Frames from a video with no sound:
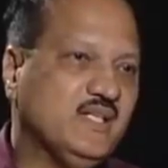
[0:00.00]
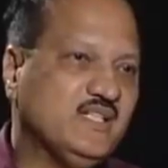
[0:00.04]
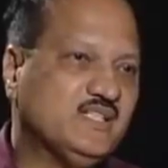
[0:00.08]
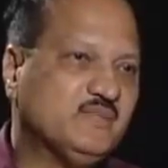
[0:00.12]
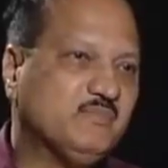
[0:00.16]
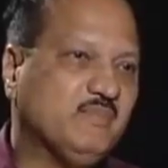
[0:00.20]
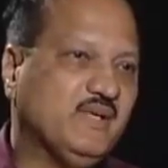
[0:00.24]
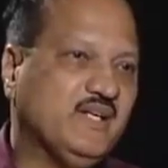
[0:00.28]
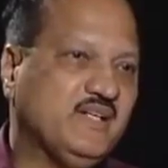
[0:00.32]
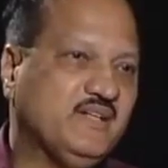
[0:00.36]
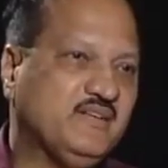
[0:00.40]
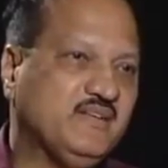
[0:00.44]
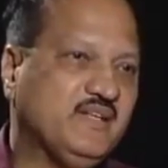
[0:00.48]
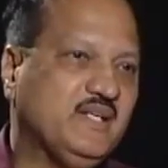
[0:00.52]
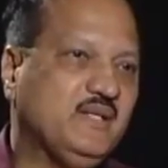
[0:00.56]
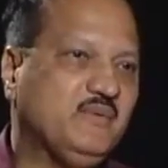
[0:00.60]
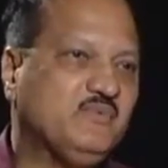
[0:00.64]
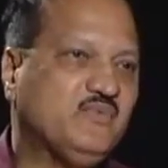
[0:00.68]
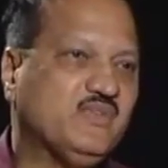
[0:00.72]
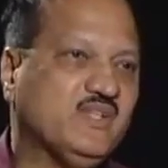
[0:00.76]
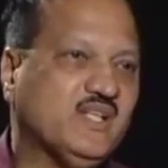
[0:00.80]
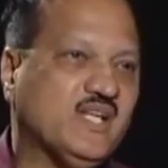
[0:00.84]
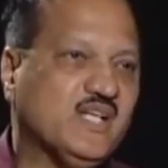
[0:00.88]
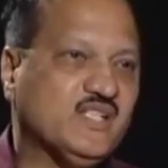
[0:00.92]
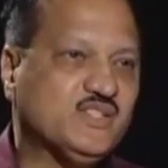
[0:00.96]
it's my dream
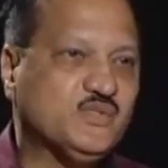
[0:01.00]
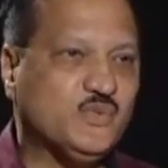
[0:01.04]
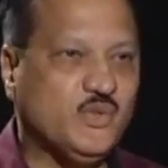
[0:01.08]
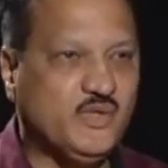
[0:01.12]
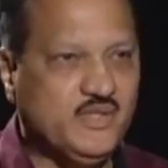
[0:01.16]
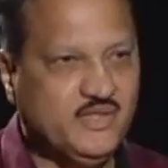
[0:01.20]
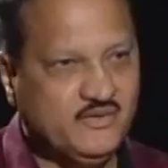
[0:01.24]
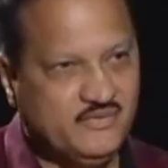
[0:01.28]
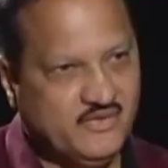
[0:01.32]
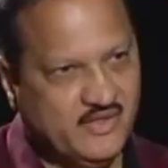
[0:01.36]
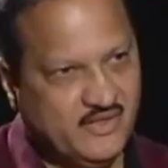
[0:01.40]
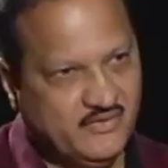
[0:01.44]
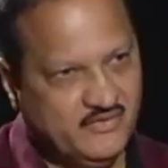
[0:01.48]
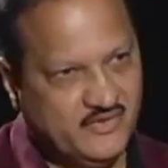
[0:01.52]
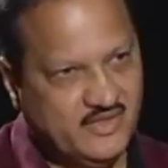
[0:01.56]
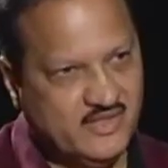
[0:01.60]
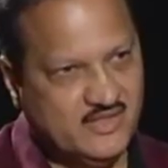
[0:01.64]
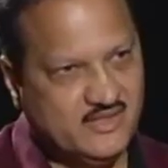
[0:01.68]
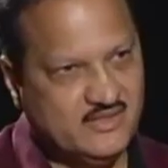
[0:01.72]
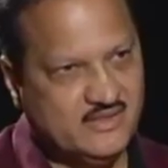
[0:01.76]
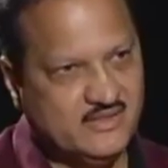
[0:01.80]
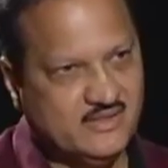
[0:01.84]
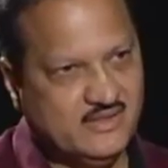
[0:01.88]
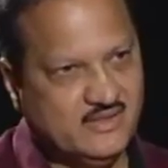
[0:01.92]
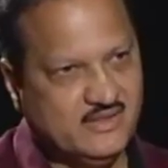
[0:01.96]
for last 25
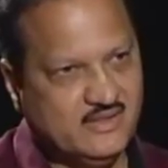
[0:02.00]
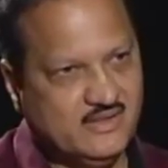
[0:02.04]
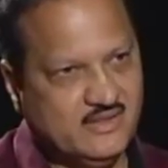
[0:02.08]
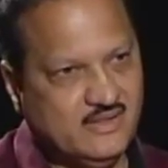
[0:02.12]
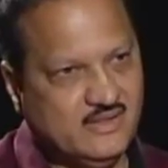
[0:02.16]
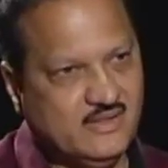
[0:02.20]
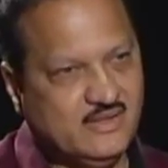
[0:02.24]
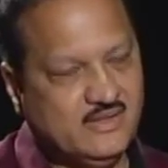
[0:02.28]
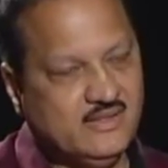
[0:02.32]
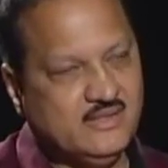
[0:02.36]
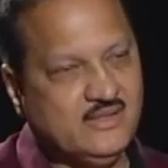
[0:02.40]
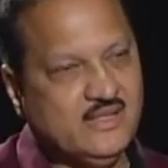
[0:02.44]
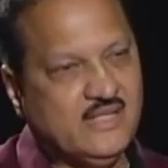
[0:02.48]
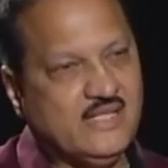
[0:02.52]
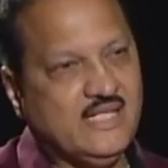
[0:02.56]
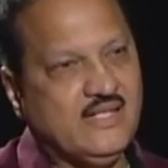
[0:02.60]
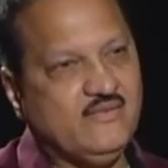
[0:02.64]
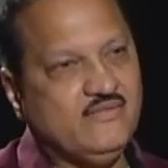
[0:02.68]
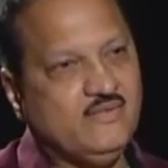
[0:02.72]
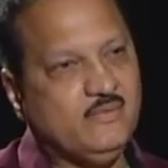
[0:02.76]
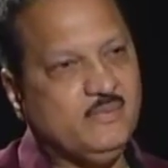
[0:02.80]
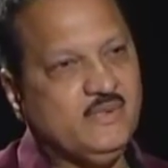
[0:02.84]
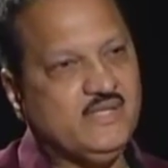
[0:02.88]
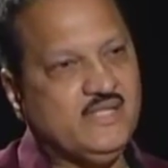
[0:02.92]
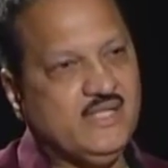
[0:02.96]
years that I
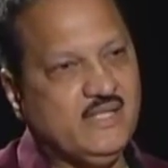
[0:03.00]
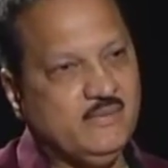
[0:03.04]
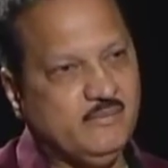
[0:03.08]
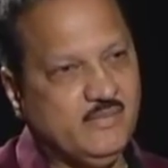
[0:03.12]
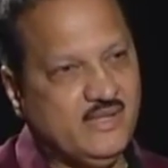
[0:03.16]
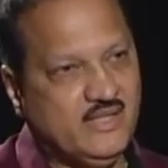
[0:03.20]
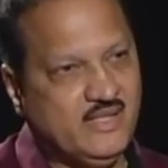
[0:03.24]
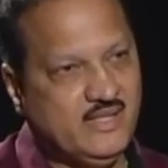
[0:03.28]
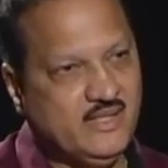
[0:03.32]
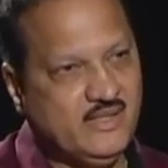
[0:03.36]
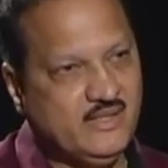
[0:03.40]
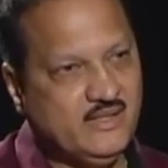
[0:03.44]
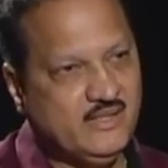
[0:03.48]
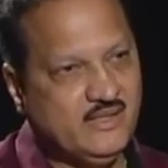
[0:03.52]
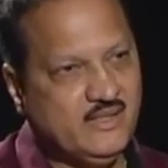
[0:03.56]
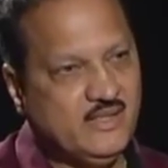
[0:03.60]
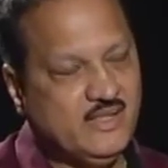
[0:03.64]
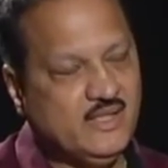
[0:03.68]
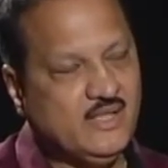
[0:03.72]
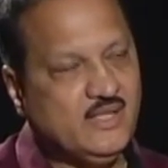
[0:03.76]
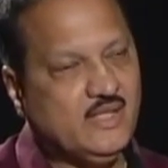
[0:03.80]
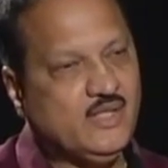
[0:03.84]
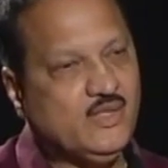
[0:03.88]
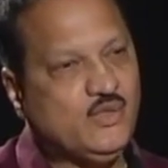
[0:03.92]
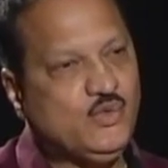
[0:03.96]
will be the MLA.
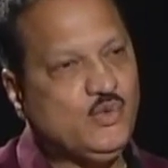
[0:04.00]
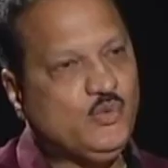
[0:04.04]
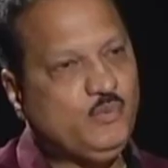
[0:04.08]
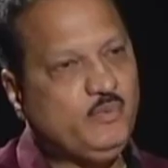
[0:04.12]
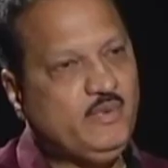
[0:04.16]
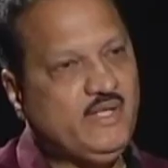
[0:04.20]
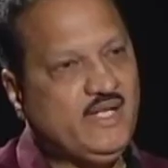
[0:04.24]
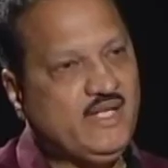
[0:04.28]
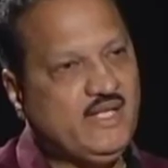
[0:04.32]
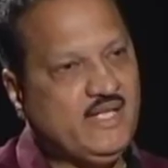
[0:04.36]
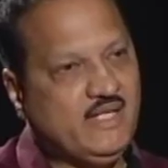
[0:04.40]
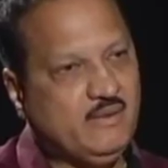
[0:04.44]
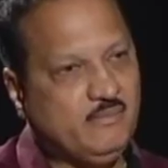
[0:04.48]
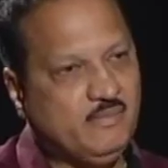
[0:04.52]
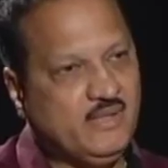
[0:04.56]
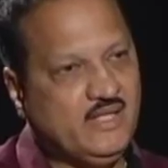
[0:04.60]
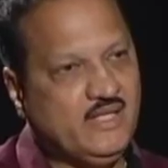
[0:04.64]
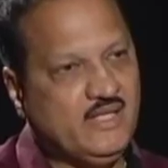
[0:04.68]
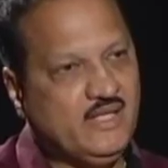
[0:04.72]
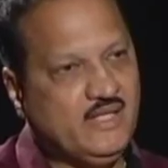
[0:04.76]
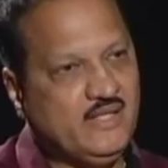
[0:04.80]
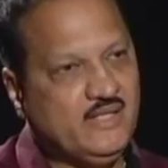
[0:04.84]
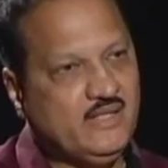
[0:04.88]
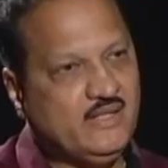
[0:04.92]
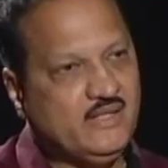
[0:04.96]
To be an
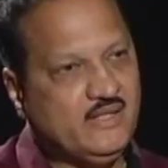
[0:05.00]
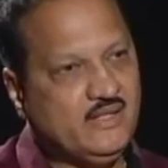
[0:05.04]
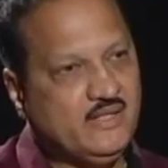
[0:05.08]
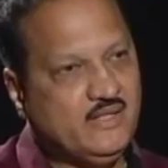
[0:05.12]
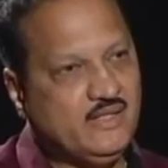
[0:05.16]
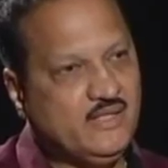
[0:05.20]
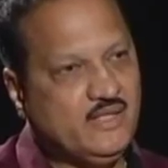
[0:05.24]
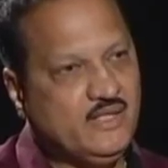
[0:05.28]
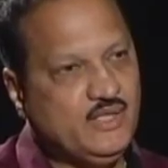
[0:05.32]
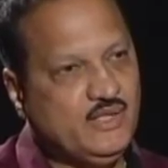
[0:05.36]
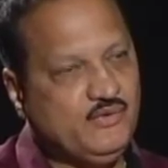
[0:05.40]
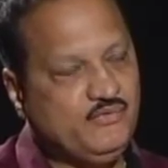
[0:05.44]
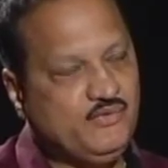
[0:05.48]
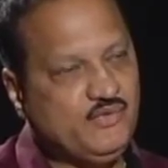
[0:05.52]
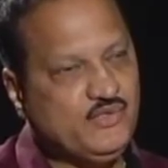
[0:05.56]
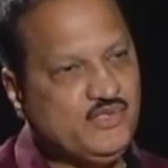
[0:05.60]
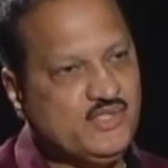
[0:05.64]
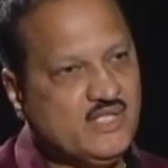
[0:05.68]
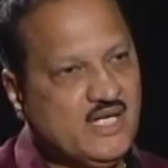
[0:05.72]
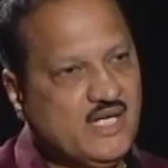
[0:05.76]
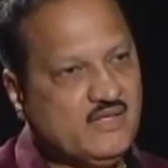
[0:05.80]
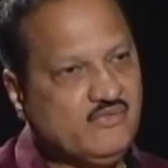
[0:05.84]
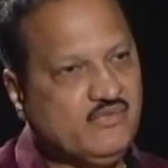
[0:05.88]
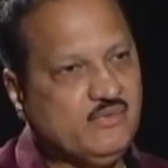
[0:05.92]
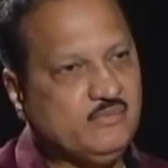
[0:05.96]
MLA, if you
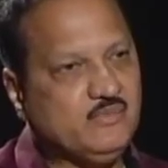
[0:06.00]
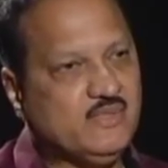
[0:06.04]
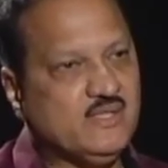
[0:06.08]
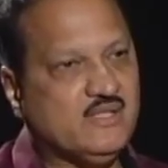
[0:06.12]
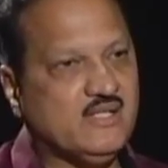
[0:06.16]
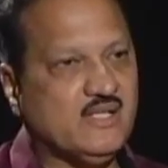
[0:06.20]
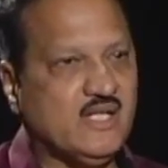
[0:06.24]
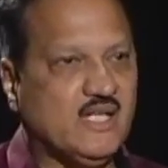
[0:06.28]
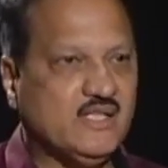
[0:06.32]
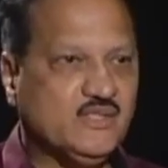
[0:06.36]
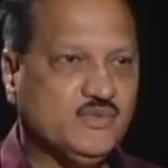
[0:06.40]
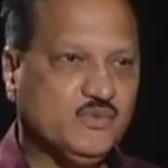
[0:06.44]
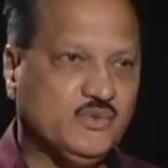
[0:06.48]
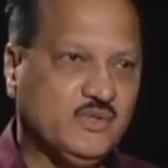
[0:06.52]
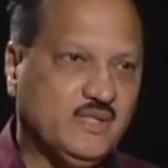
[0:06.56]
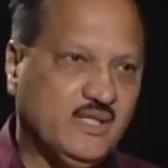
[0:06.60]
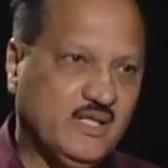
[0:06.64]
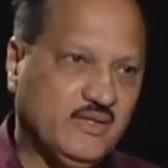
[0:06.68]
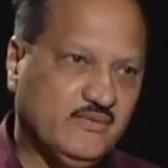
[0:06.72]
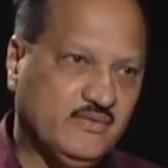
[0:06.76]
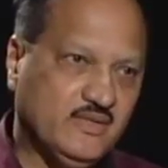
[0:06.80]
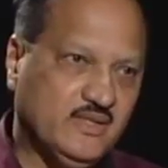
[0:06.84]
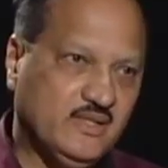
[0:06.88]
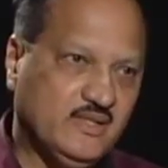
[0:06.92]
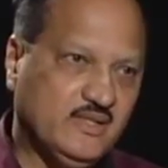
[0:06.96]
start from the grassroots
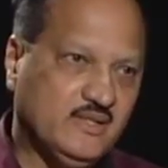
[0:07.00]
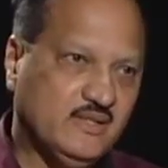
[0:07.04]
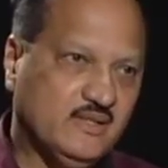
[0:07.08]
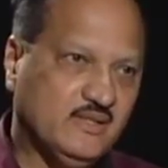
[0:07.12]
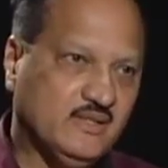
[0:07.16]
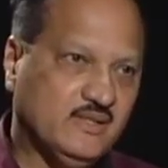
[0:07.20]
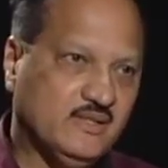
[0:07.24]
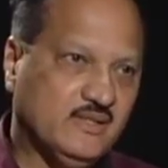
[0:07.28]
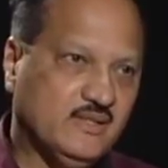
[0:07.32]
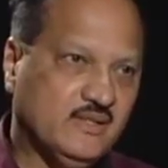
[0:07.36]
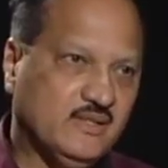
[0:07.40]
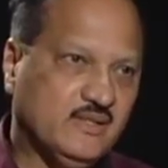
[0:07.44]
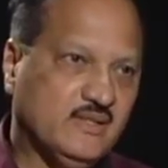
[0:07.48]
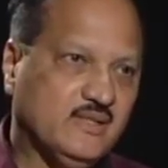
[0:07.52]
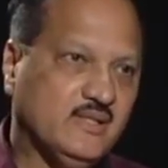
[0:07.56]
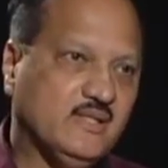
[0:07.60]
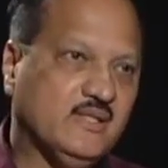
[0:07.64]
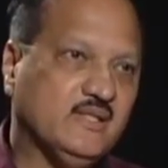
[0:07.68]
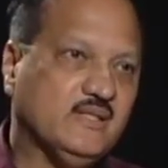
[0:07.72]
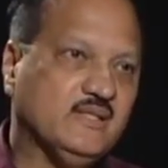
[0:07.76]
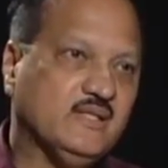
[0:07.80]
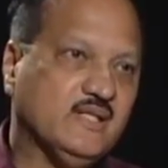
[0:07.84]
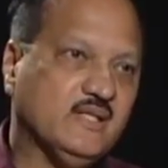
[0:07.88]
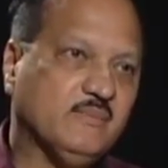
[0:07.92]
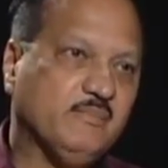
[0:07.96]
level,
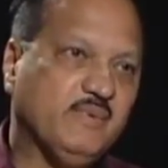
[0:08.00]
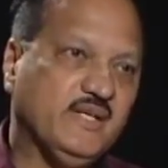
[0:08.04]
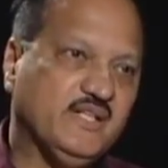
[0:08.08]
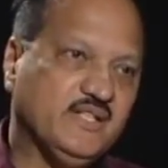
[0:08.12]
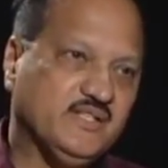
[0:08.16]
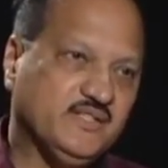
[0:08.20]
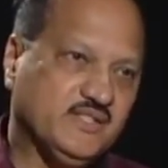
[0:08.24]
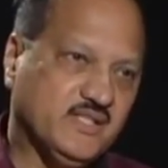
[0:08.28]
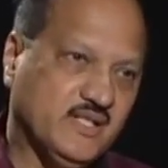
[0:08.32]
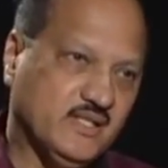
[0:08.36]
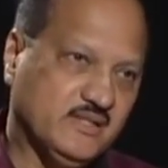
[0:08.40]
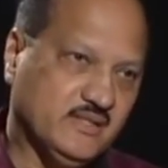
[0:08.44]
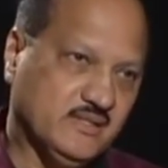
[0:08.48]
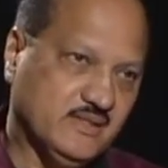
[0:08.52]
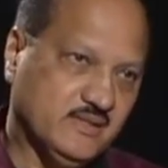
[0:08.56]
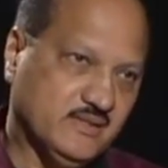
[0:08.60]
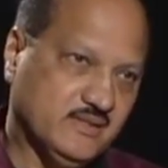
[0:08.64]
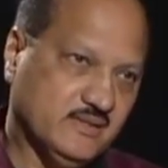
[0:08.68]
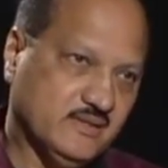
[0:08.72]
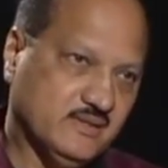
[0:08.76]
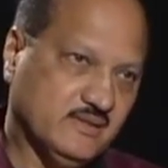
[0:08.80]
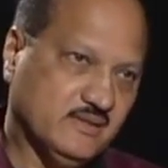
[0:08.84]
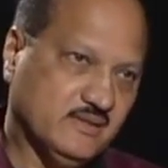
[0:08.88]
there are better chances.